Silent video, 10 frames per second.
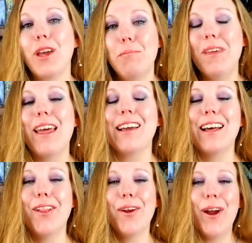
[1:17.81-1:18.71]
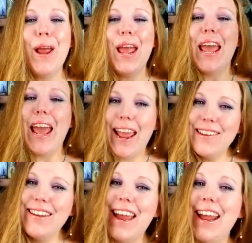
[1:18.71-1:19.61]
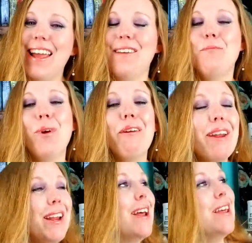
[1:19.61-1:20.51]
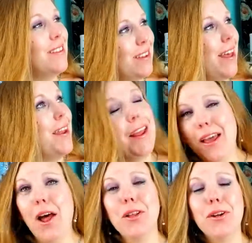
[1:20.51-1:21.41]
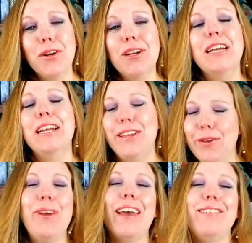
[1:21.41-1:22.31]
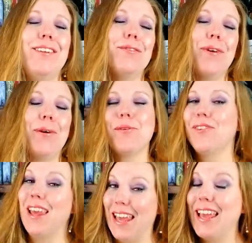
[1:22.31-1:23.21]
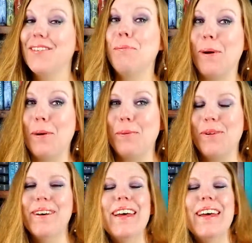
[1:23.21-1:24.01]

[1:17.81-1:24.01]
can be that color. And today I am wearing said color. You guessed it, folks. It's purple.